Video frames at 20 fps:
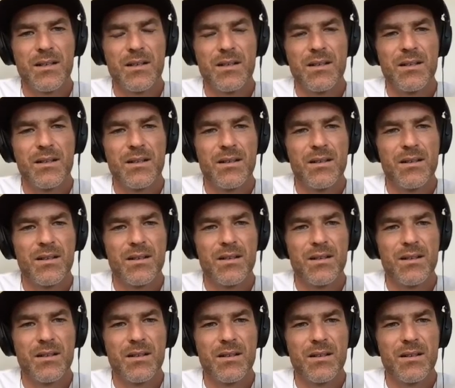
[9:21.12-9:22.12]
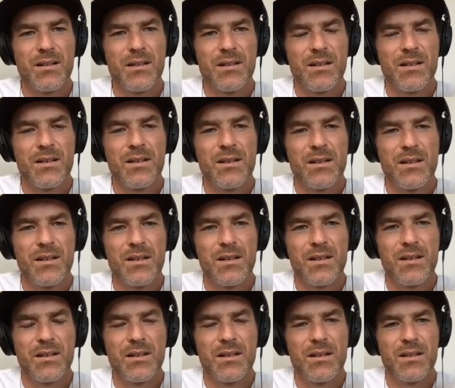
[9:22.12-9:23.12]

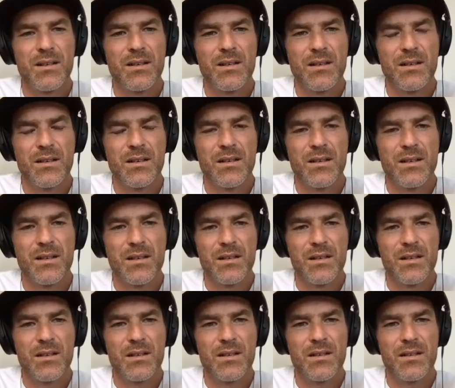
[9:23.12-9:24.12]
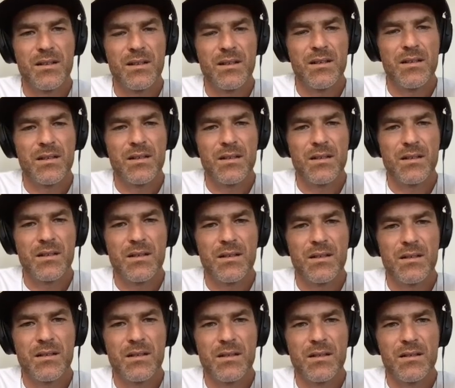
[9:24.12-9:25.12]

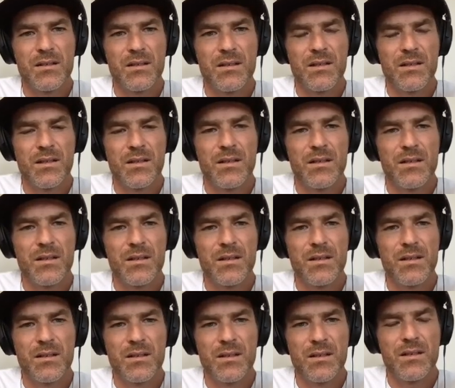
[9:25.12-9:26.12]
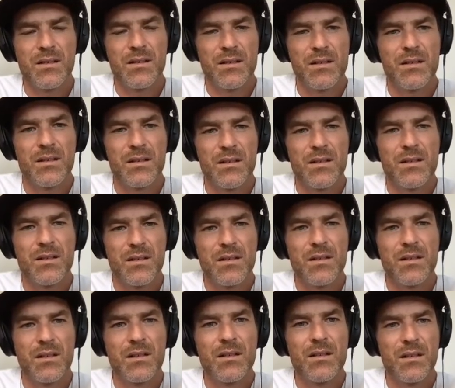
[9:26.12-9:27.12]

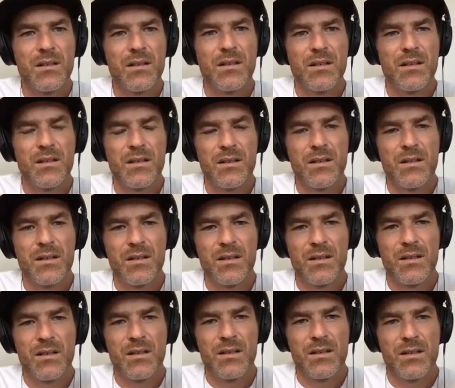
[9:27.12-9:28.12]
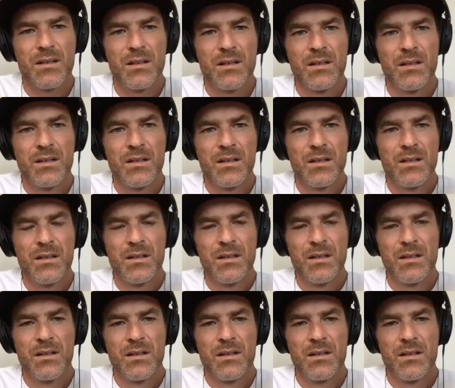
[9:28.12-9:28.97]
No words are spoken by the person on screen.